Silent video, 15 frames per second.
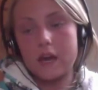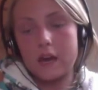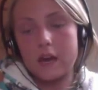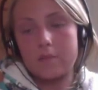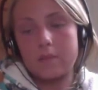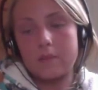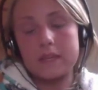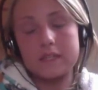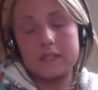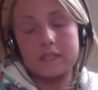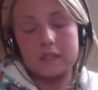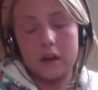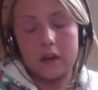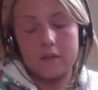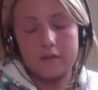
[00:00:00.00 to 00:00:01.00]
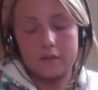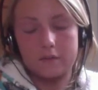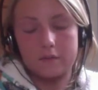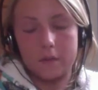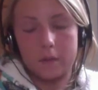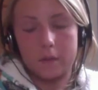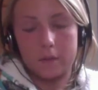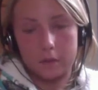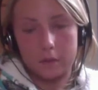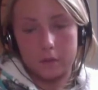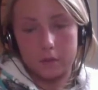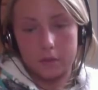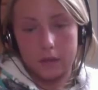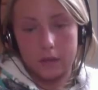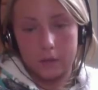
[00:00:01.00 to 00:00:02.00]
based off of my blood
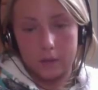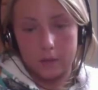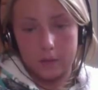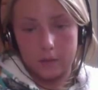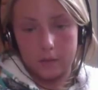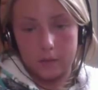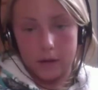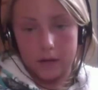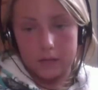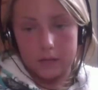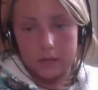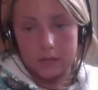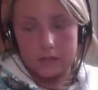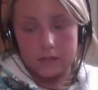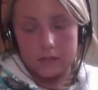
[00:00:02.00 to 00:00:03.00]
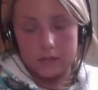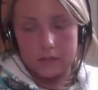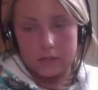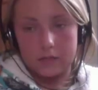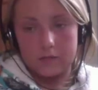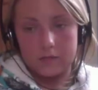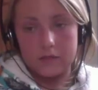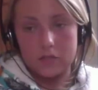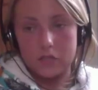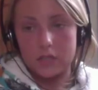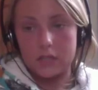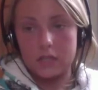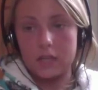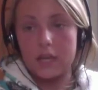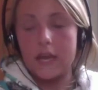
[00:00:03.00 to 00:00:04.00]
work and what my body is deficient
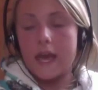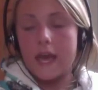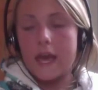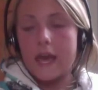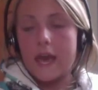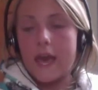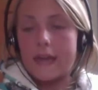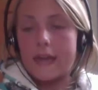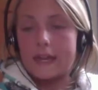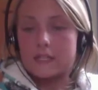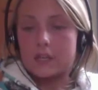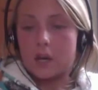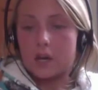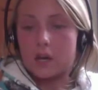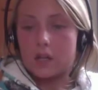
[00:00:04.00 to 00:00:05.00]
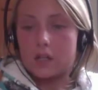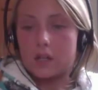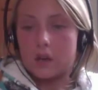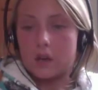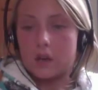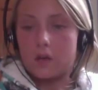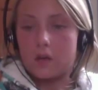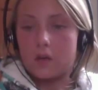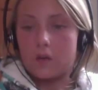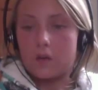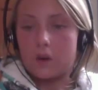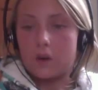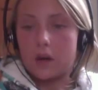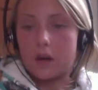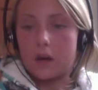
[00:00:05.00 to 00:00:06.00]
in, and it's
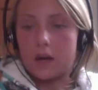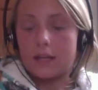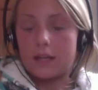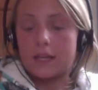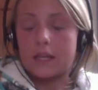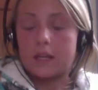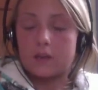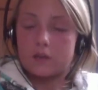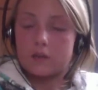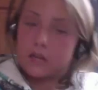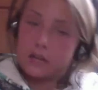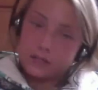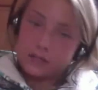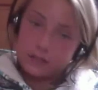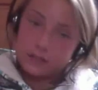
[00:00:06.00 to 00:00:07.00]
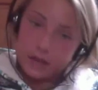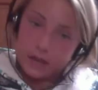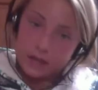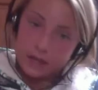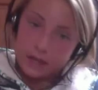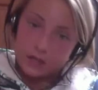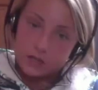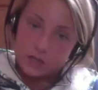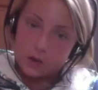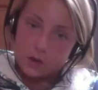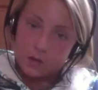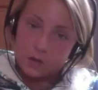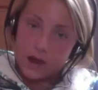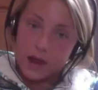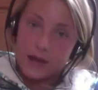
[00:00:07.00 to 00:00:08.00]
also a ketogenic diet.
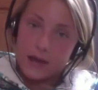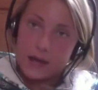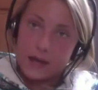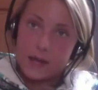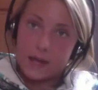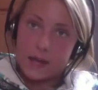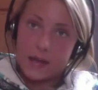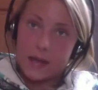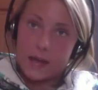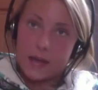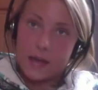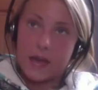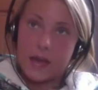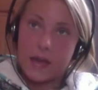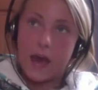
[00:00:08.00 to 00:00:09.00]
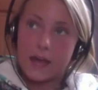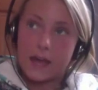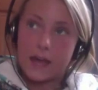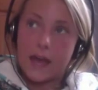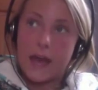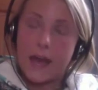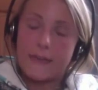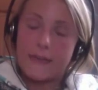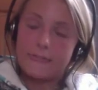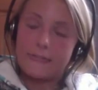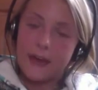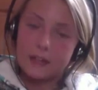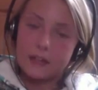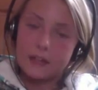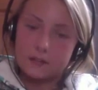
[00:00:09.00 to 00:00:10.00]
So I add
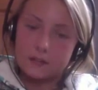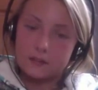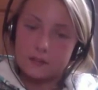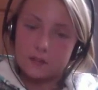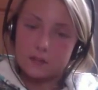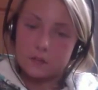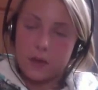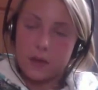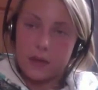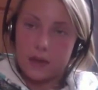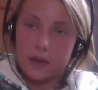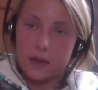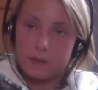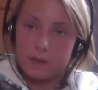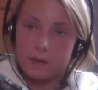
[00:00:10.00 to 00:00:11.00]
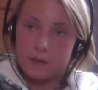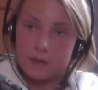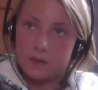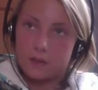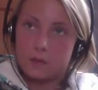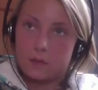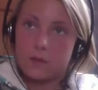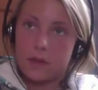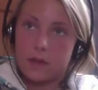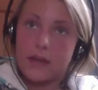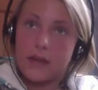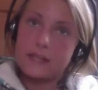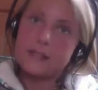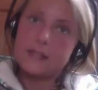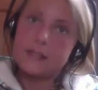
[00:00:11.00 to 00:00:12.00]
that to AIP. So I
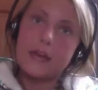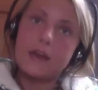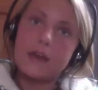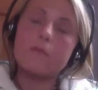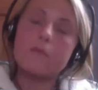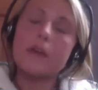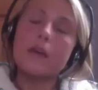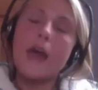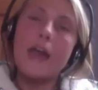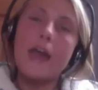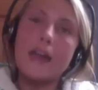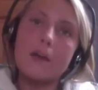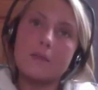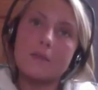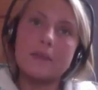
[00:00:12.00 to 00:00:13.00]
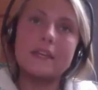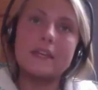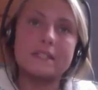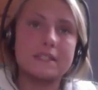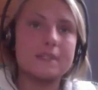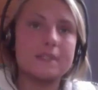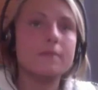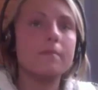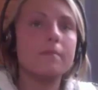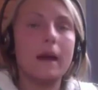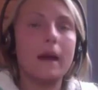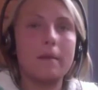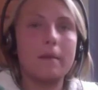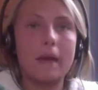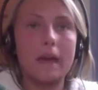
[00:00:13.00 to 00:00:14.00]
eat AIP is
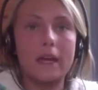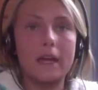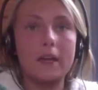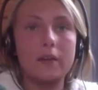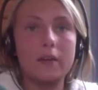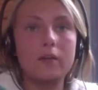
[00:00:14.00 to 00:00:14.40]
my main